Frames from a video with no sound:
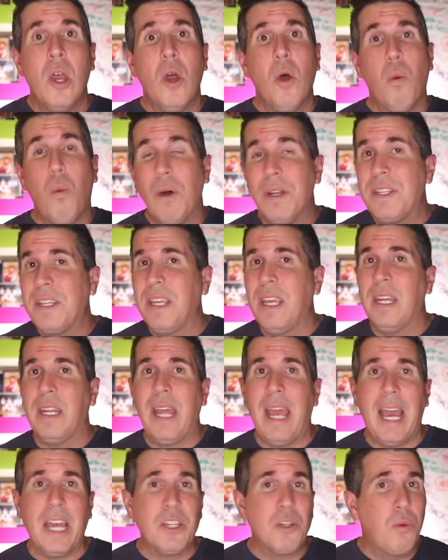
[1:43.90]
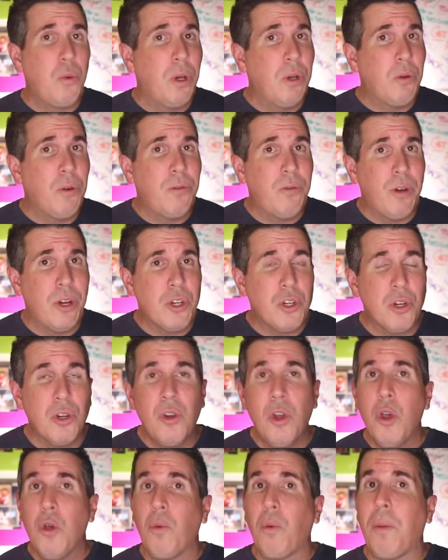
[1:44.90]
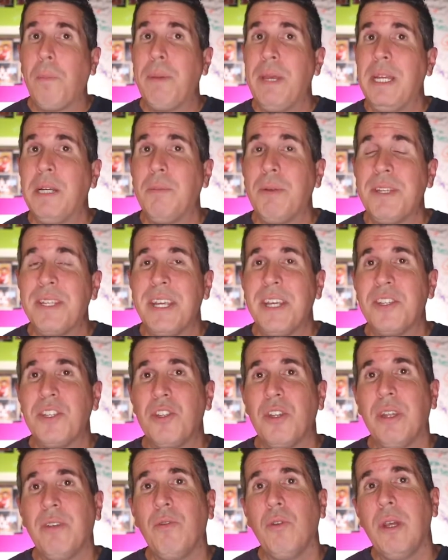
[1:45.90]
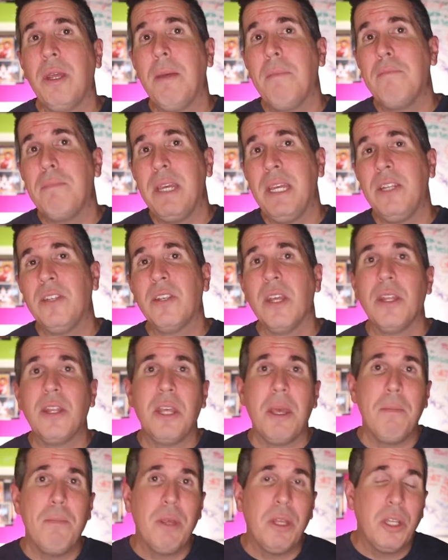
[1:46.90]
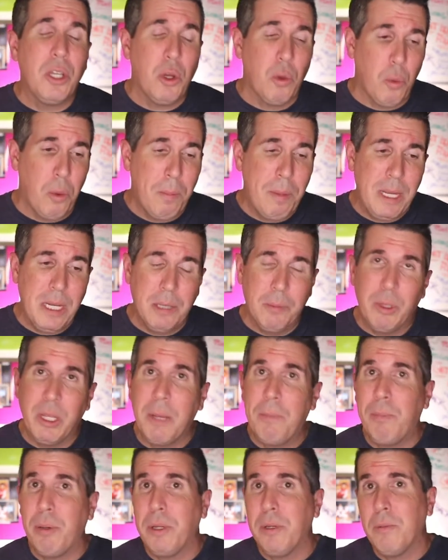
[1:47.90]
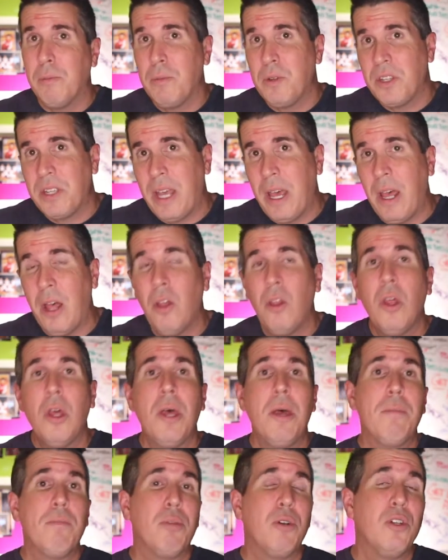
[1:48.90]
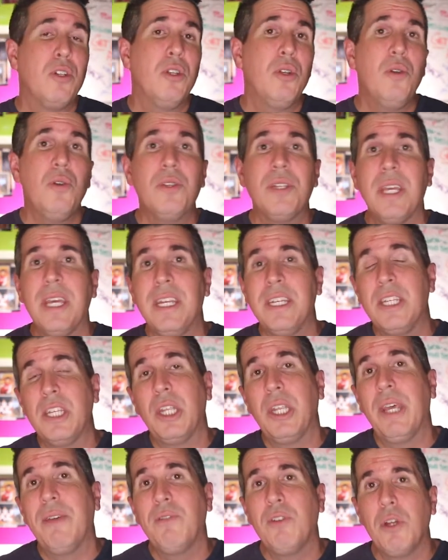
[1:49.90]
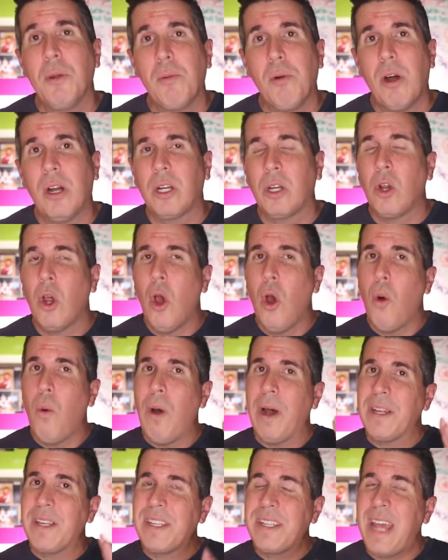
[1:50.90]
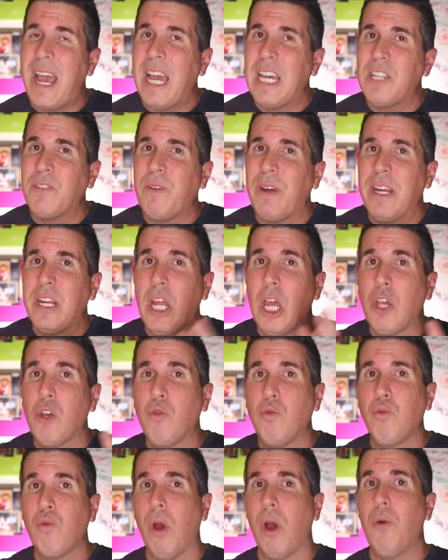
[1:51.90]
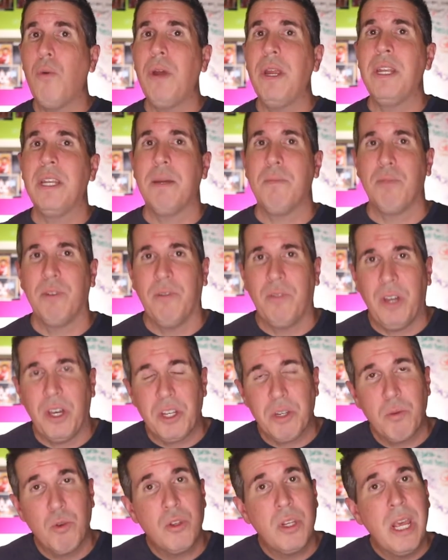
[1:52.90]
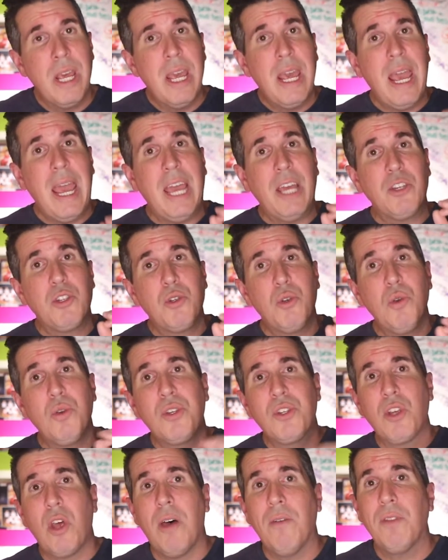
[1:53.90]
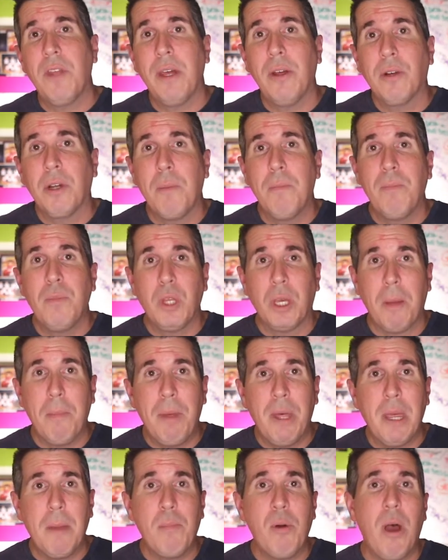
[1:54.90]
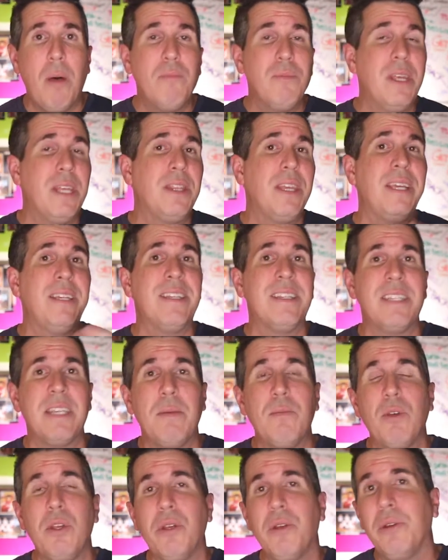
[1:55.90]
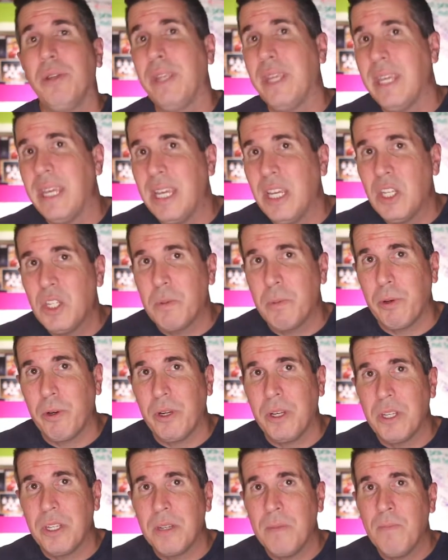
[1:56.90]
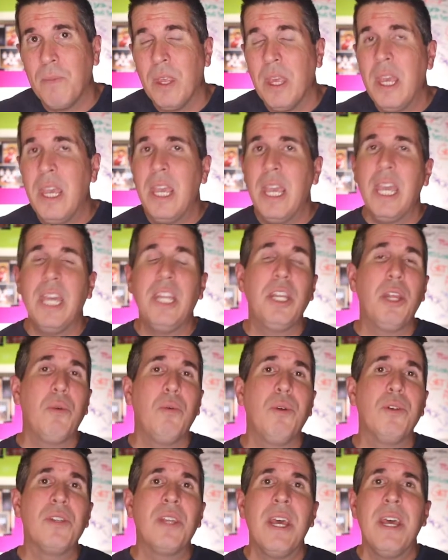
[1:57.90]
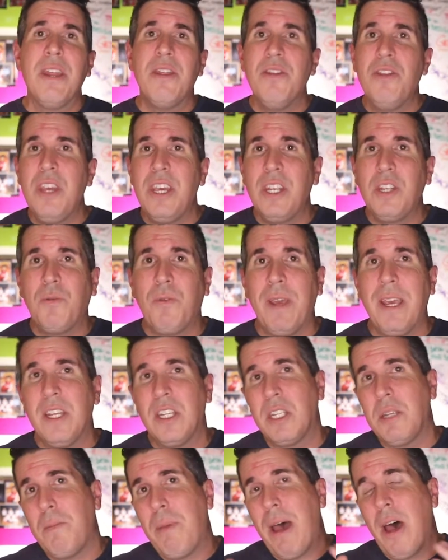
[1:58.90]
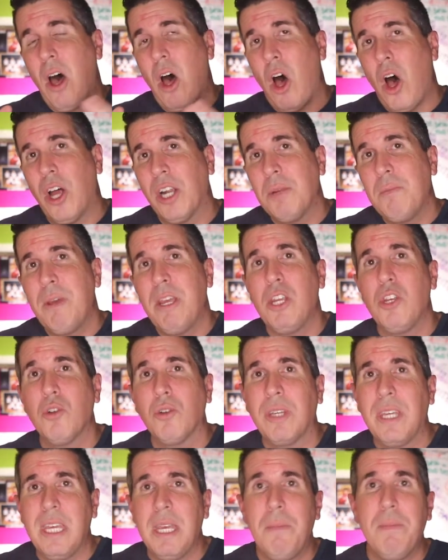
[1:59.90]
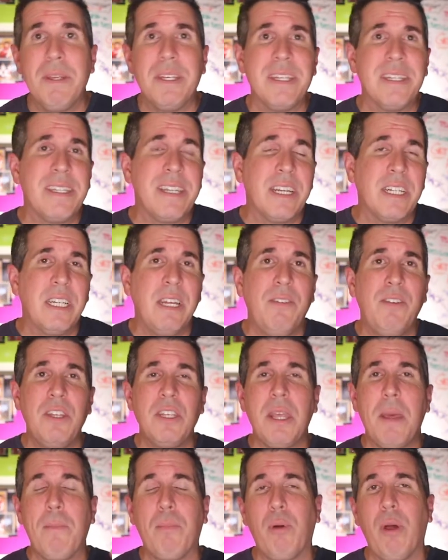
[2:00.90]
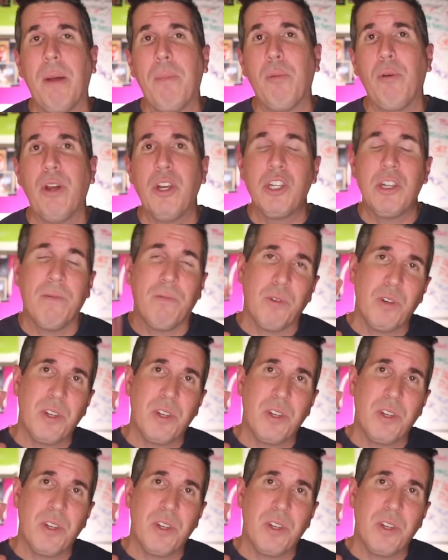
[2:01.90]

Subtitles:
Once again, as a quick refresher, repeatable sales and delivery means the ability to repeatably sell, produce, and deliver your product while satisfying a growing number of customers as you solve the compelling problem that they similarly experience. In other words, this phase is about automating your key business activities in preparation for